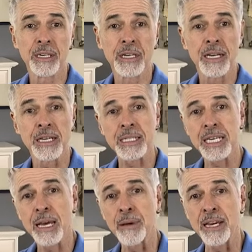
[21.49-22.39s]
A
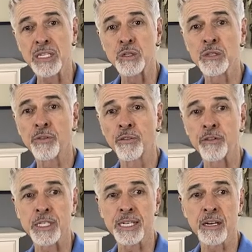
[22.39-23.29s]
CMA is useful for
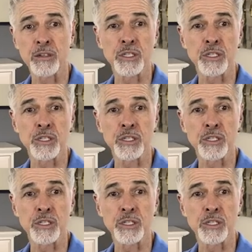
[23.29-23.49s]
sellers